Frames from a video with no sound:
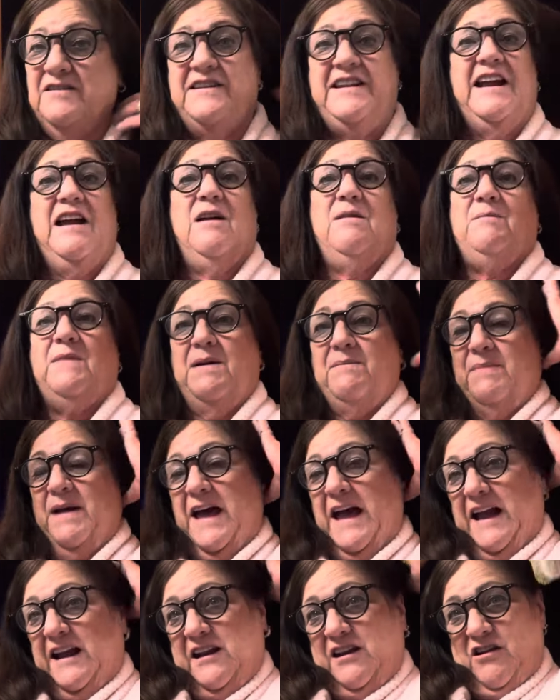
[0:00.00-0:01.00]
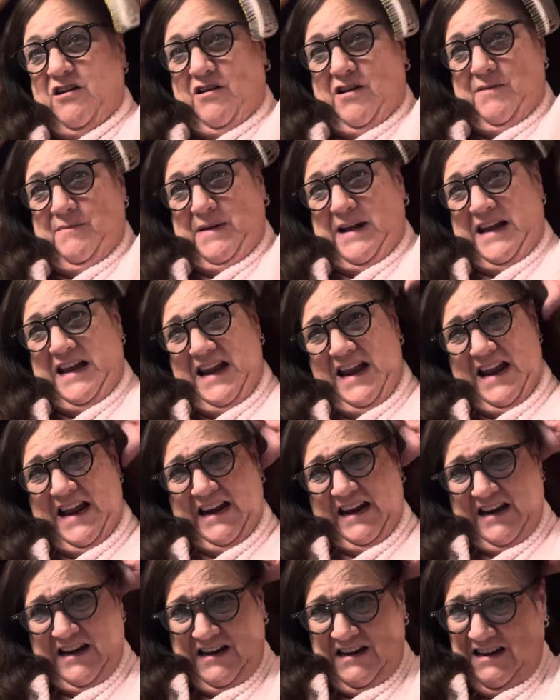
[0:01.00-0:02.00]
down my back and on my neck.
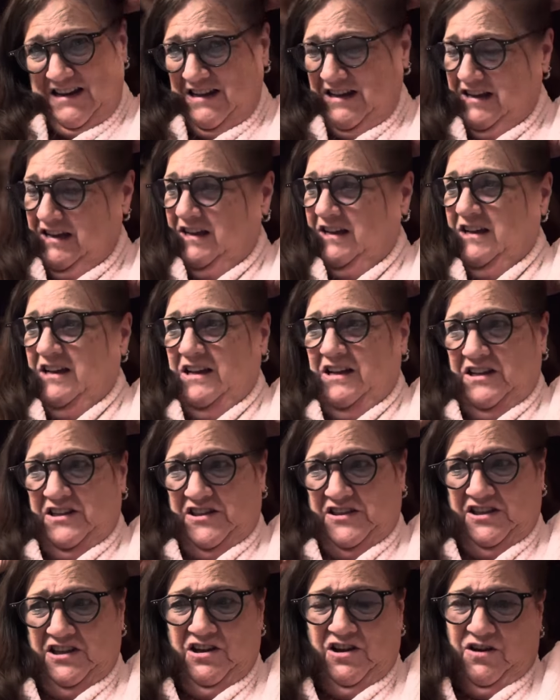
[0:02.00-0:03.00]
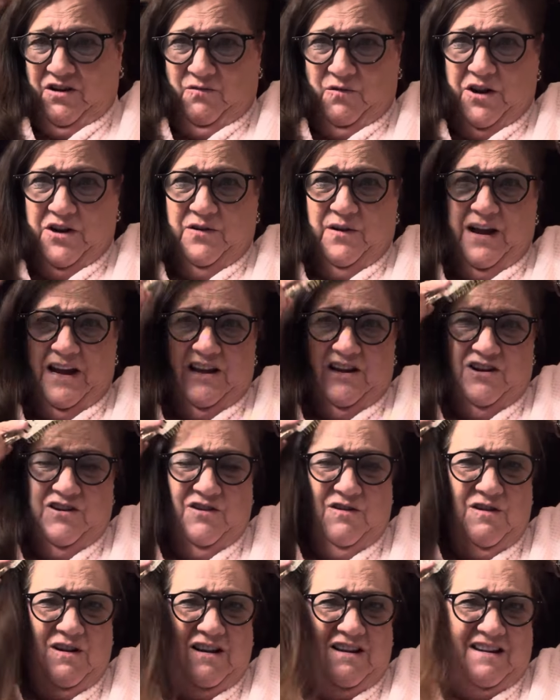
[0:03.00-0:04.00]
So what
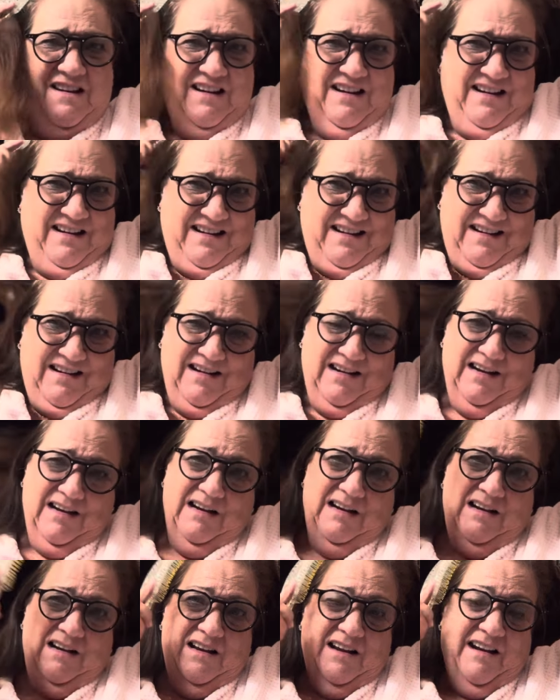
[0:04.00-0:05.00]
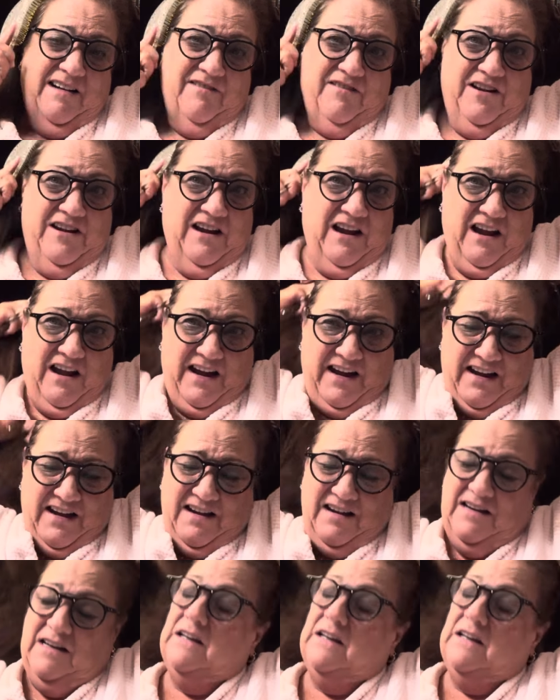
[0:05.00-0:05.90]
do? Every night